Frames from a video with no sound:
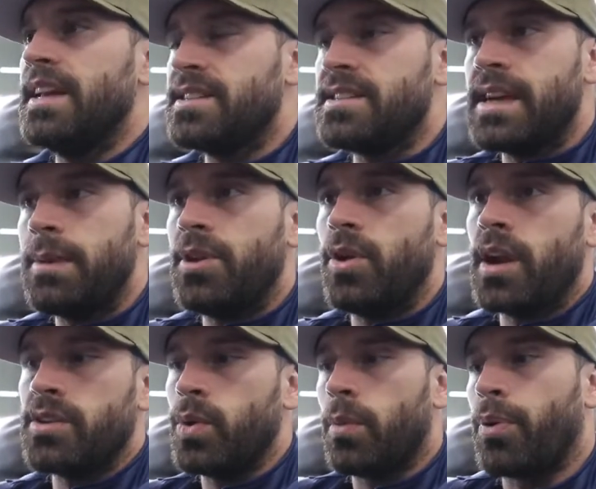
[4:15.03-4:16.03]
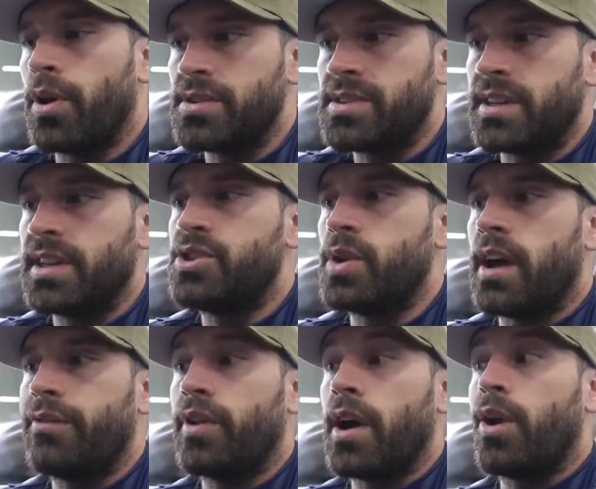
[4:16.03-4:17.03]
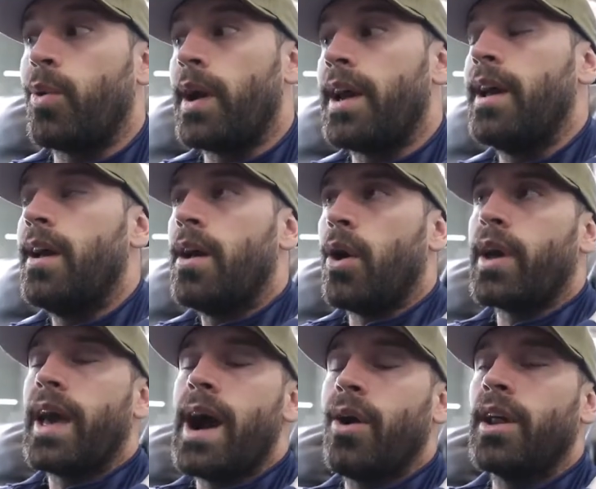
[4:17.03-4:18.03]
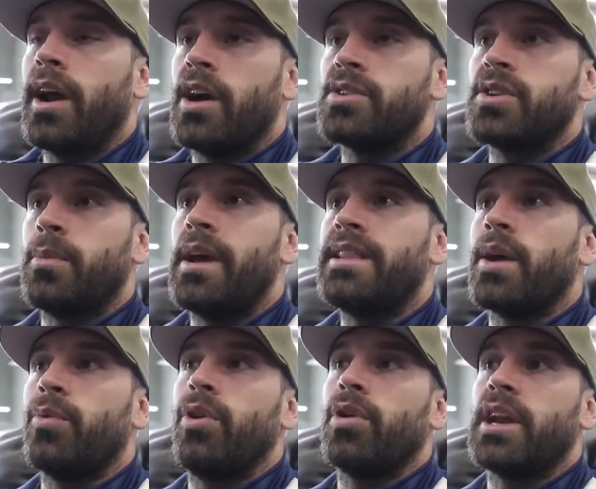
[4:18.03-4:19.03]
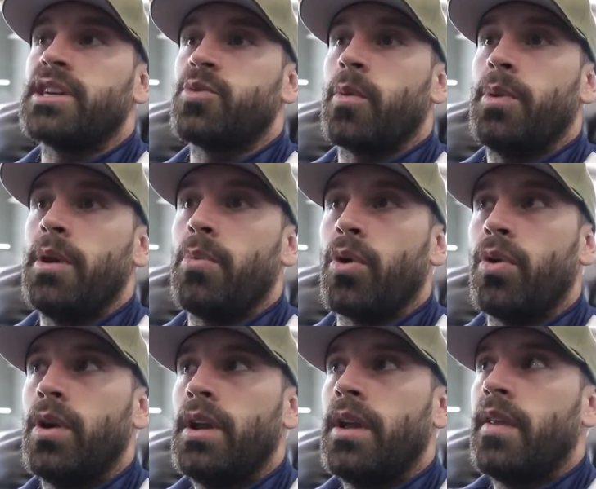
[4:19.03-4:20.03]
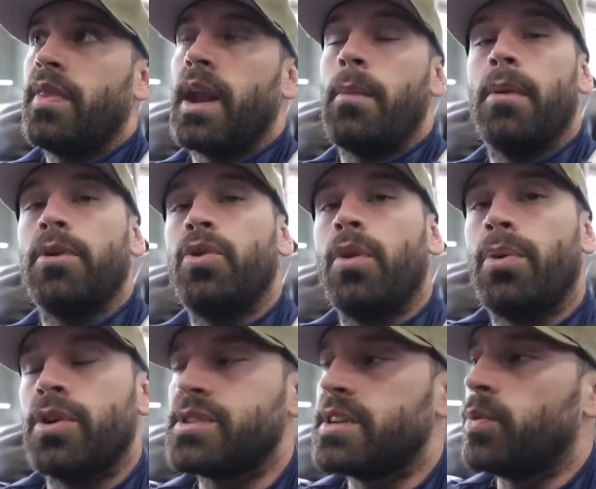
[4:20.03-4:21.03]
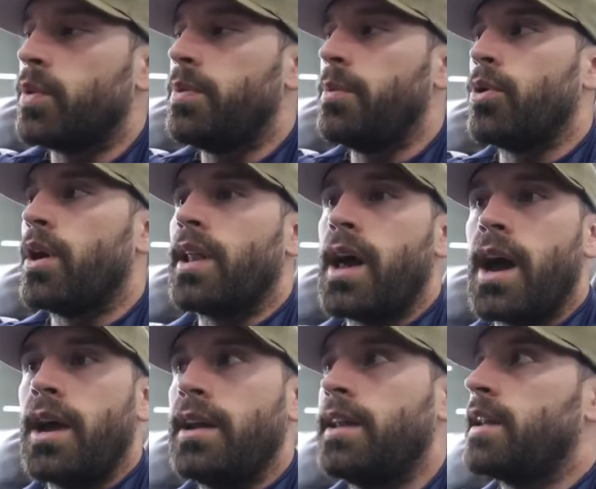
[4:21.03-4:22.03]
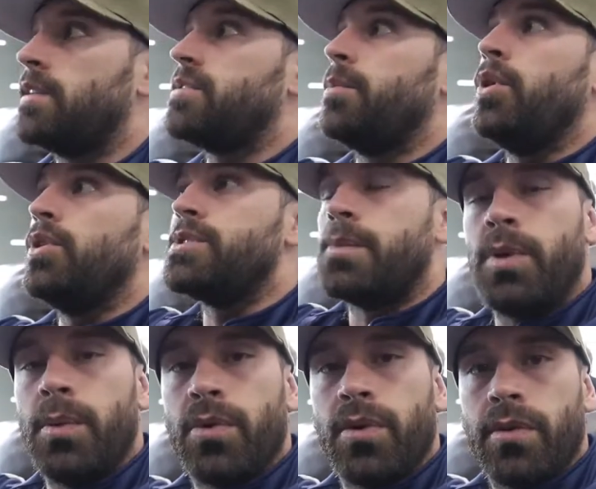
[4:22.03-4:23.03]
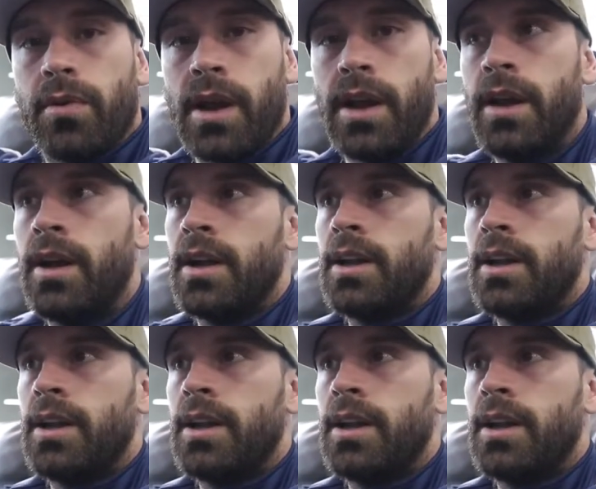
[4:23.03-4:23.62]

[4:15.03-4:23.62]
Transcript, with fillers: that's the same thing you got to do in person that you got to figure out a way okay how can i also make that real connection with people that i'm able to do in person with people online and then to millions of people right